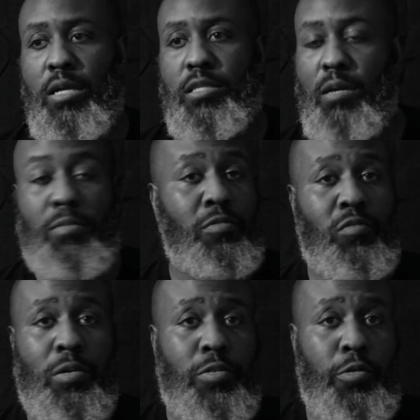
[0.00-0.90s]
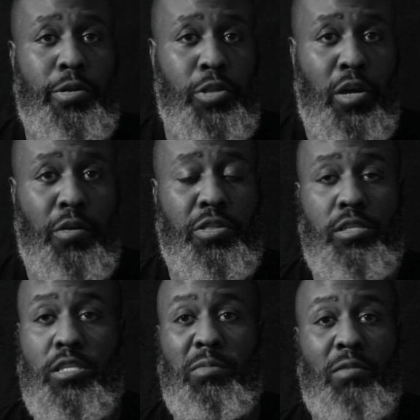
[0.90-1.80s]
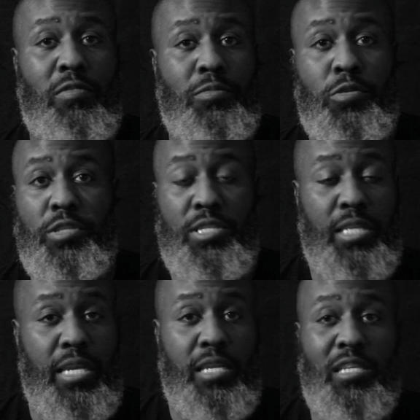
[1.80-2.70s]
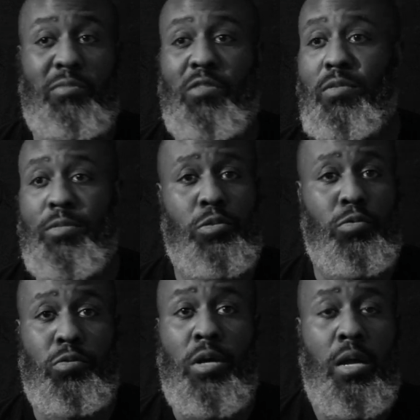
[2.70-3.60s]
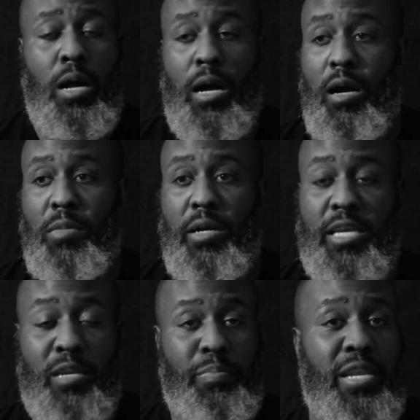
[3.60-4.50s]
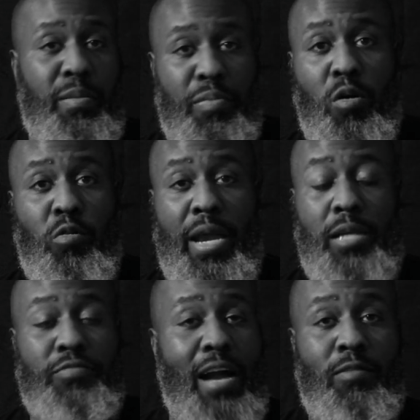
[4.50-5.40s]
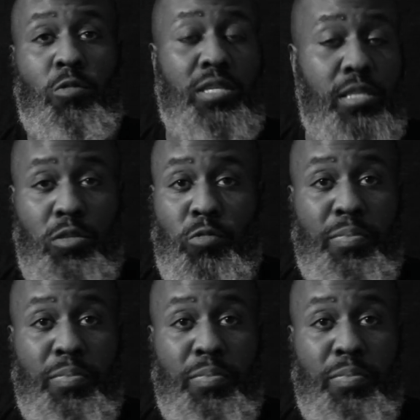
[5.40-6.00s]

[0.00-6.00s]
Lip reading: Some of them are through your churches, some of them through the city, some of them are through independent programs, 501c3